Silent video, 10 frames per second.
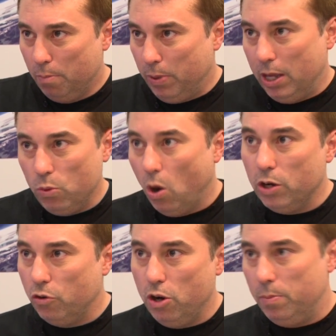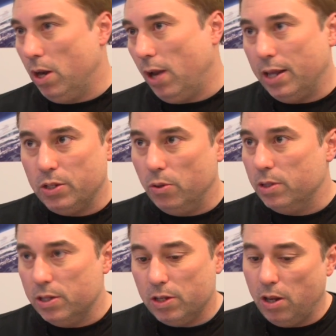be in one group. So
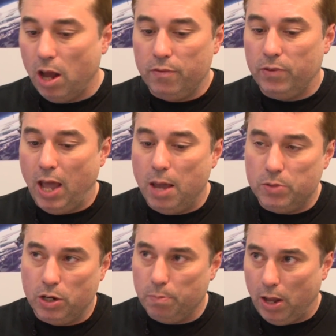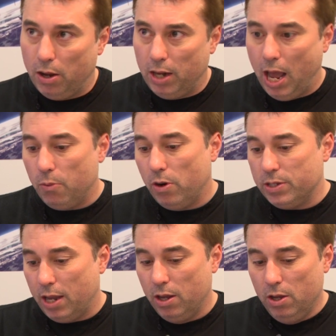there's a lot of games you can play online where
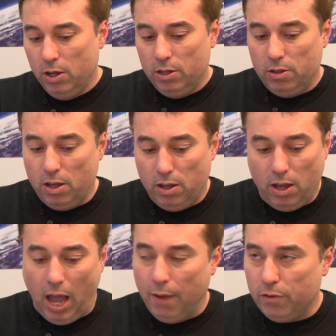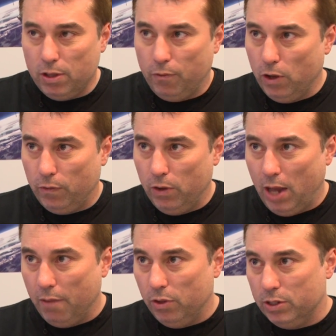it's after the first few
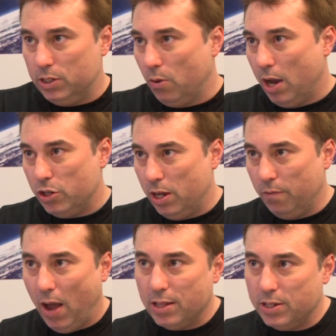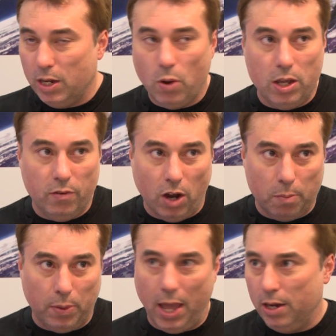levels, to actually advance anywhere, you've got to
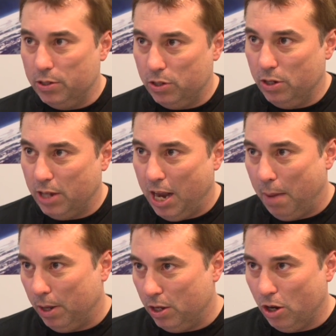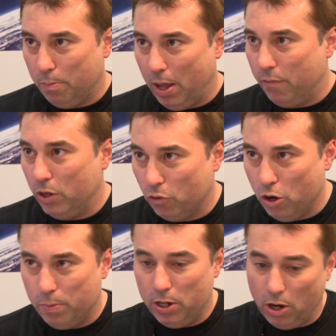play in a certain dynamic. You've got to play with a
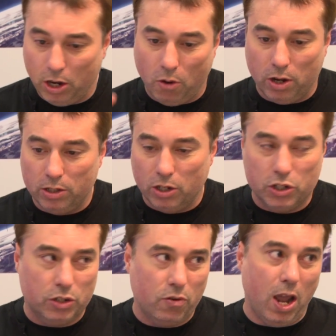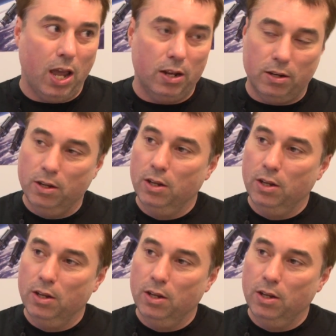group, and you've got to go on a dungeon raid,